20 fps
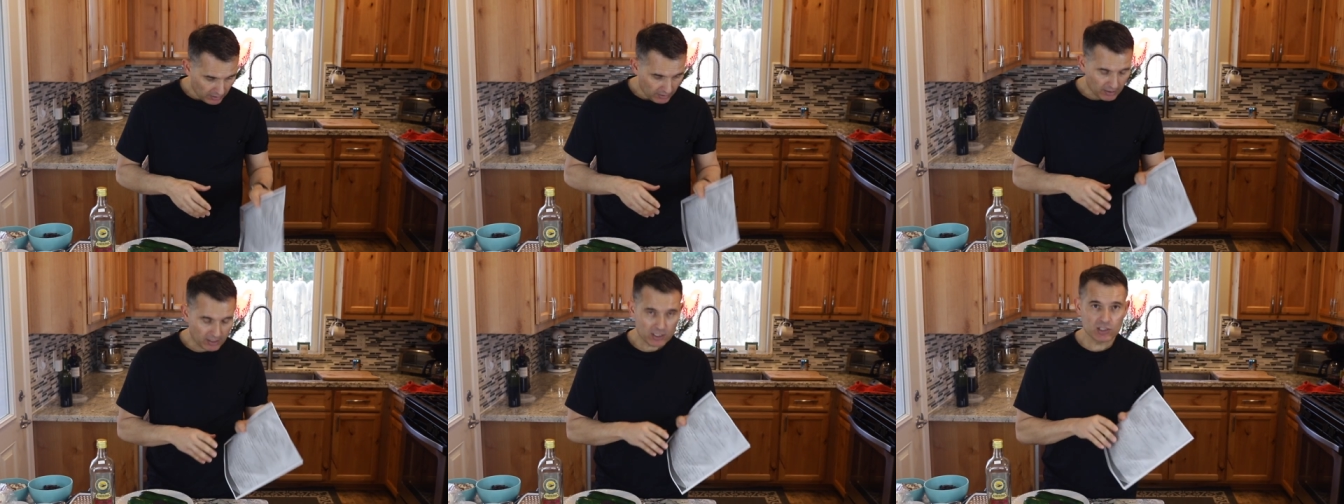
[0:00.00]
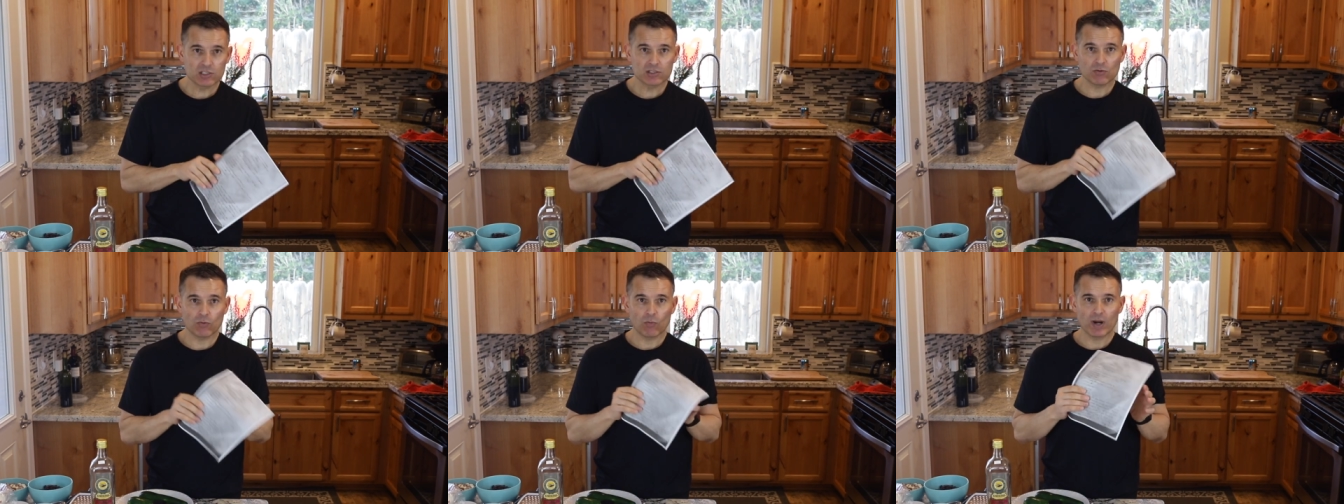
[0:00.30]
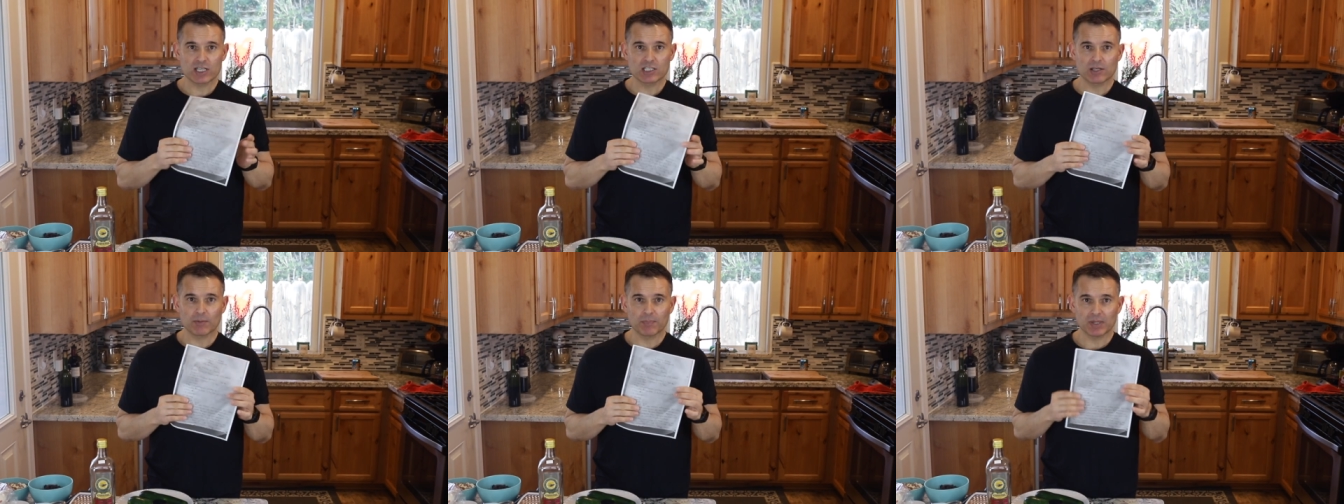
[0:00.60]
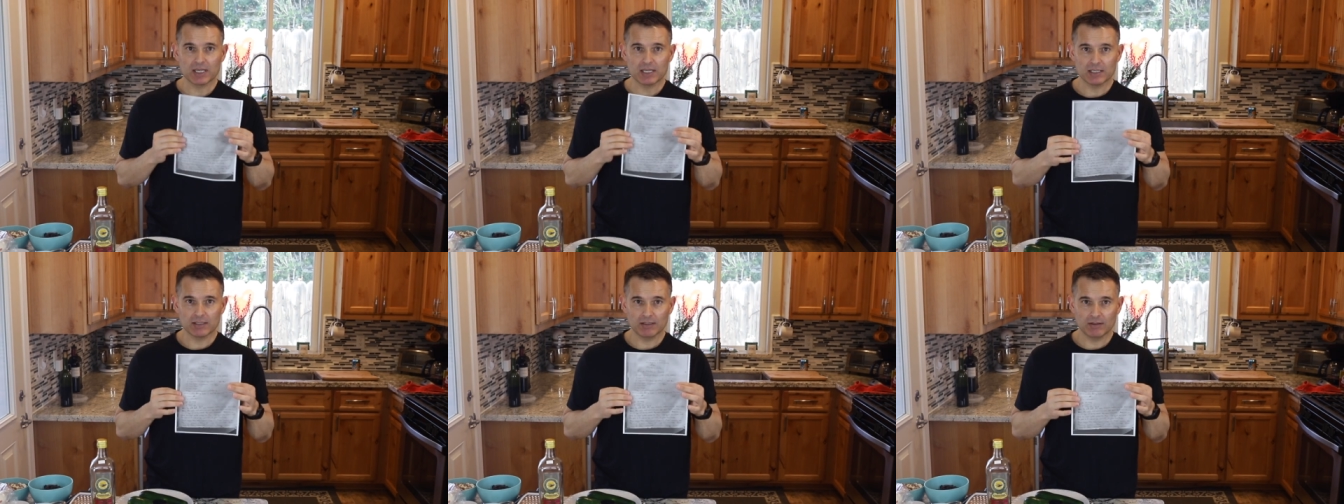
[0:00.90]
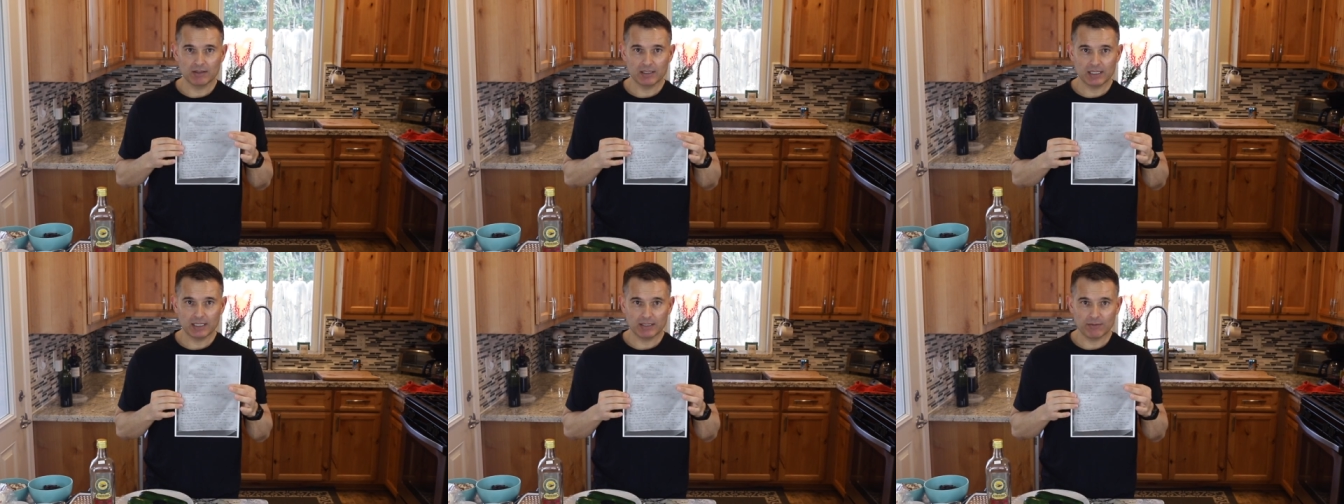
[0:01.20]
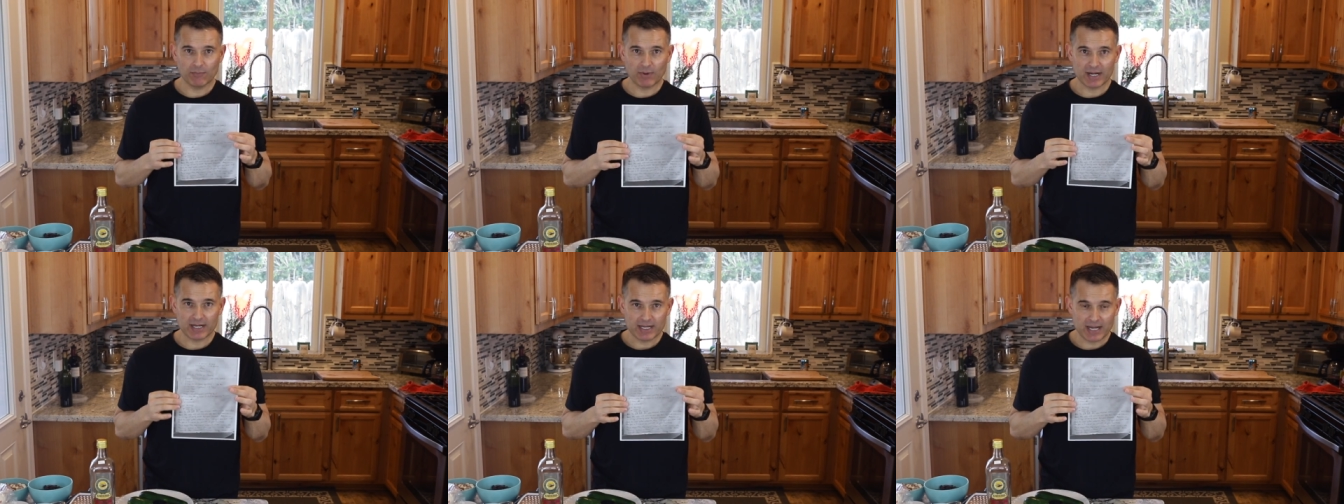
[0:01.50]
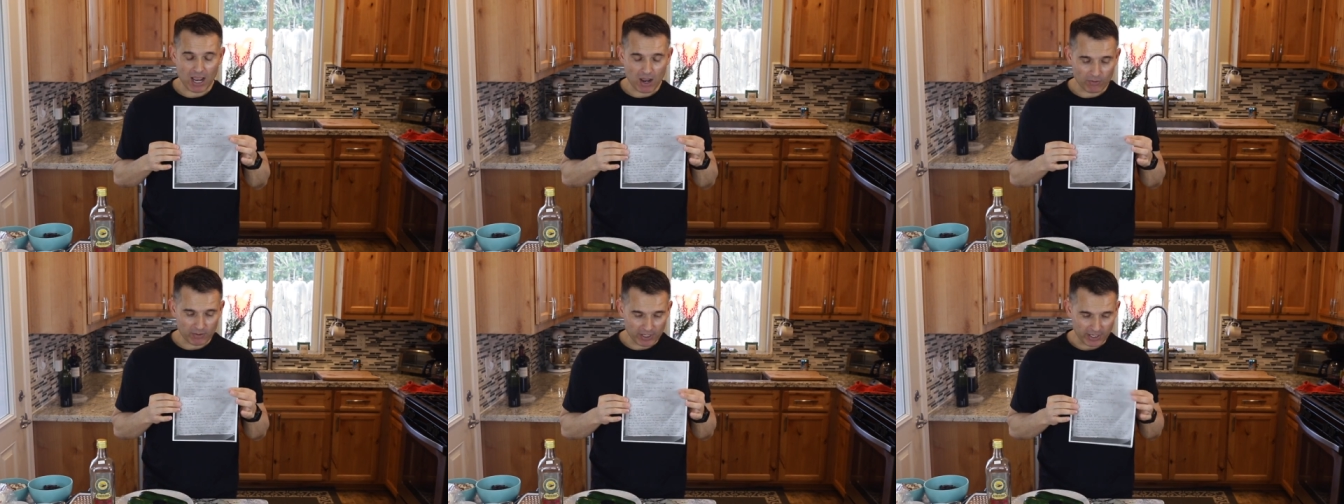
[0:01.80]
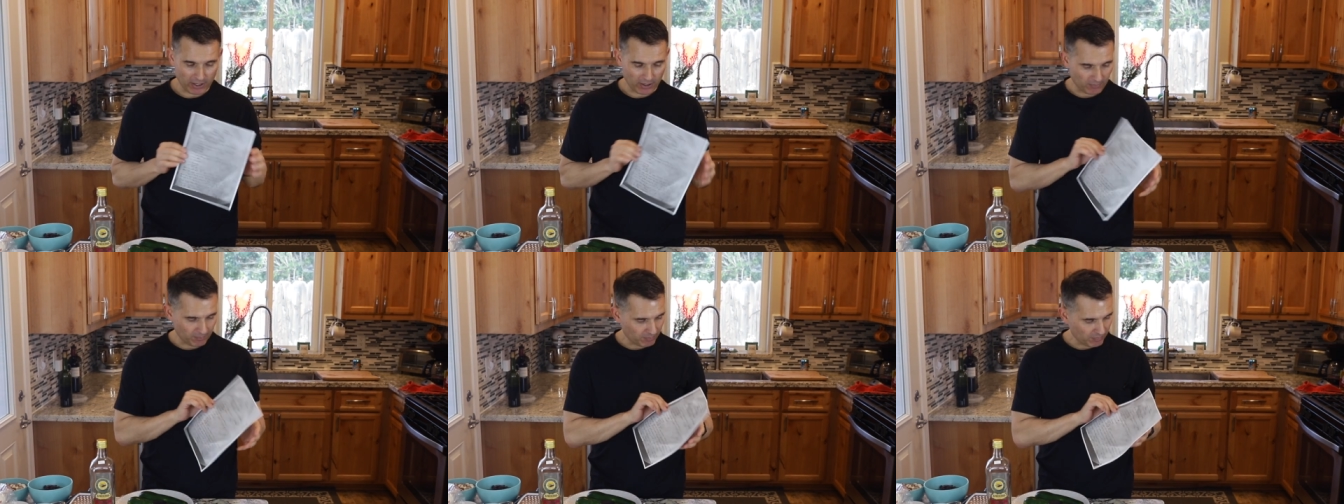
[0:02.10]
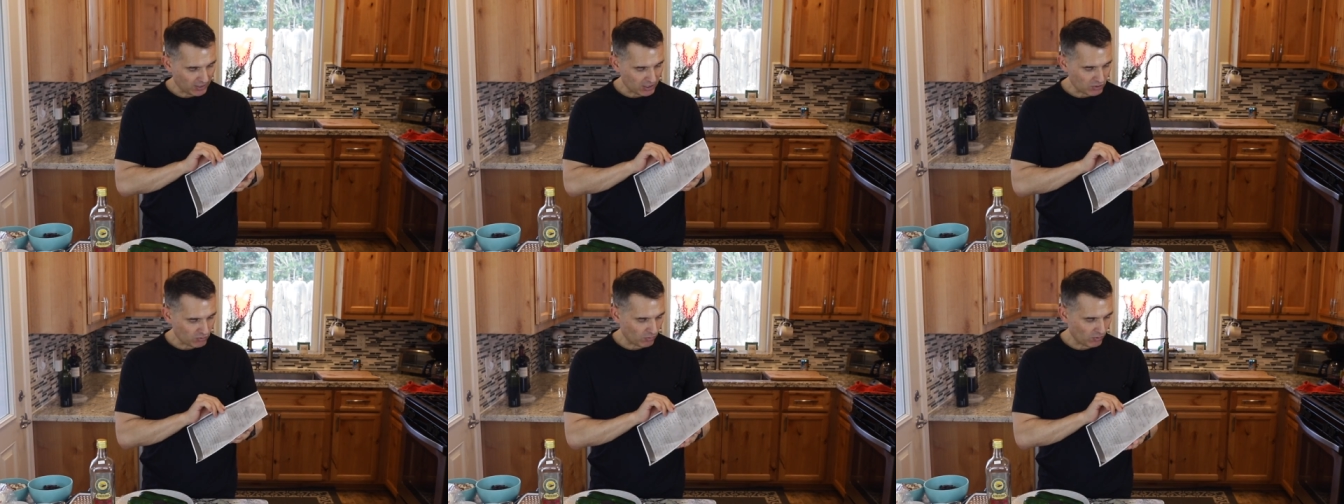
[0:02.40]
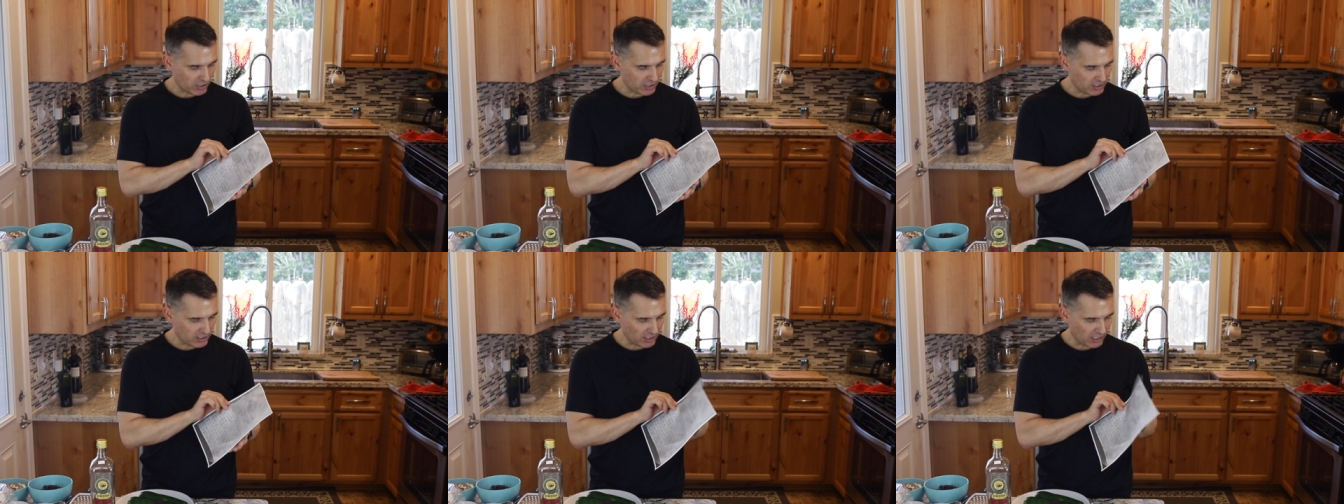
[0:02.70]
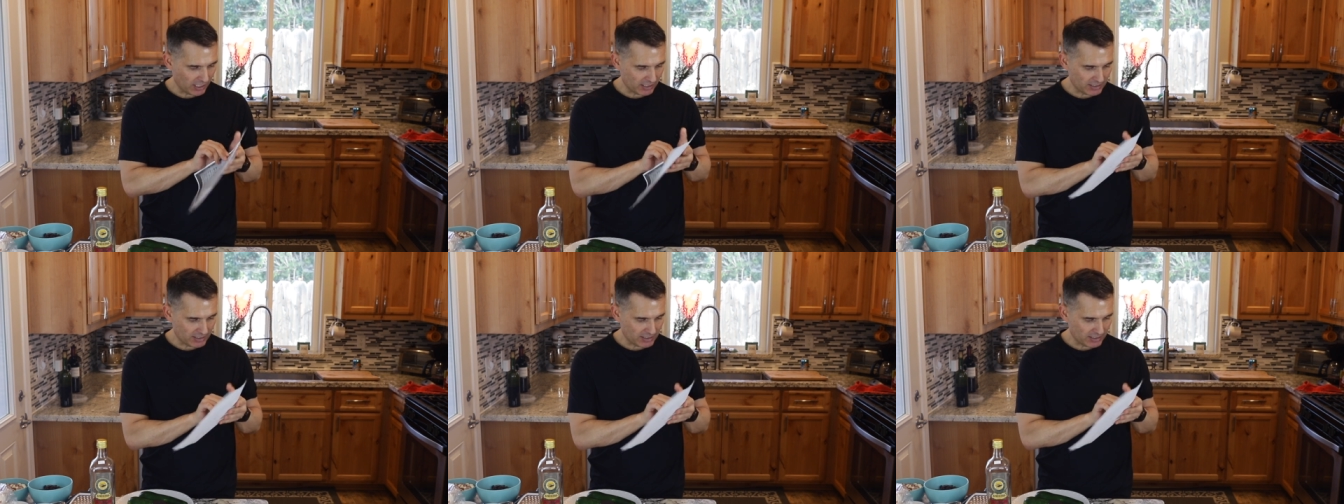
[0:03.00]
This recipe written down here, this was